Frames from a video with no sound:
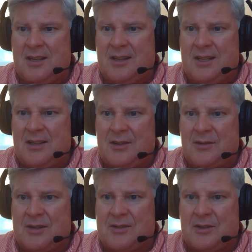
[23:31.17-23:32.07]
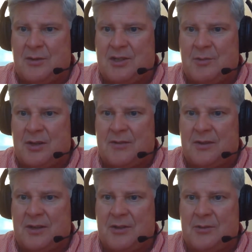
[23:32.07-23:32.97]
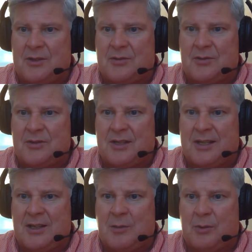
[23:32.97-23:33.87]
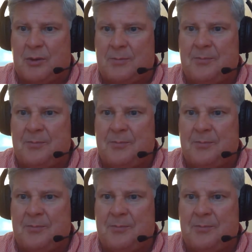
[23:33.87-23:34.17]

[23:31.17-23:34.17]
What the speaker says: Then there is a question mark for other resources like helper.